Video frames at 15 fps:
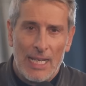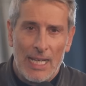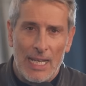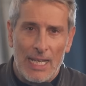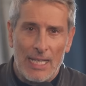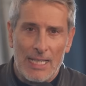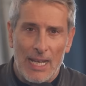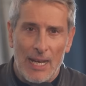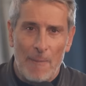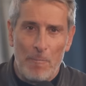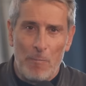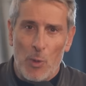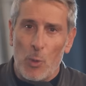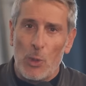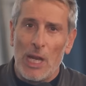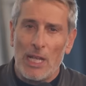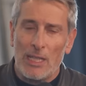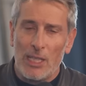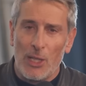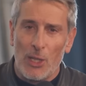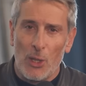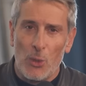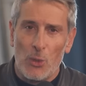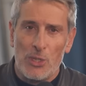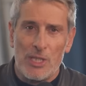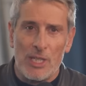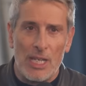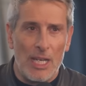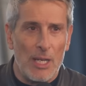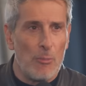And we'd like to
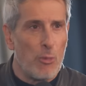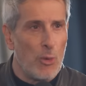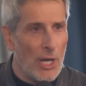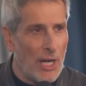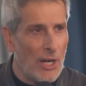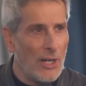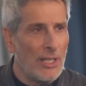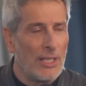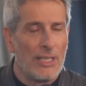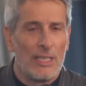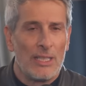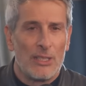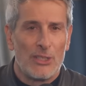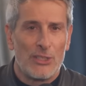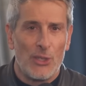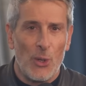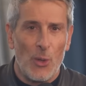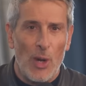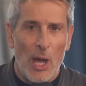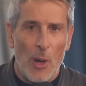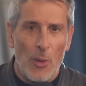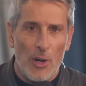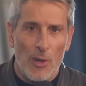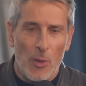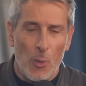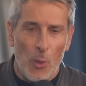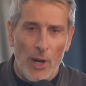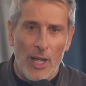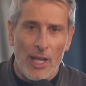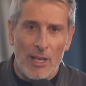close in prayer. So I want
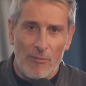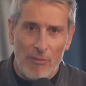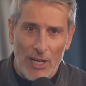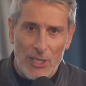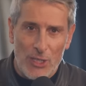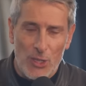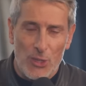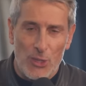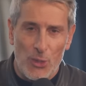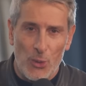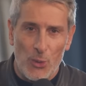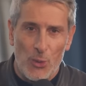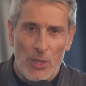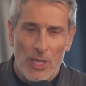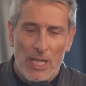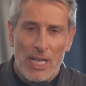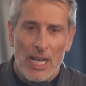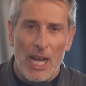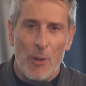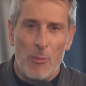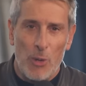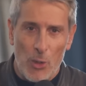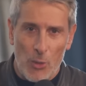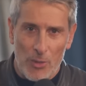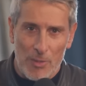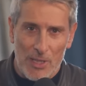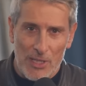to invite you to pray with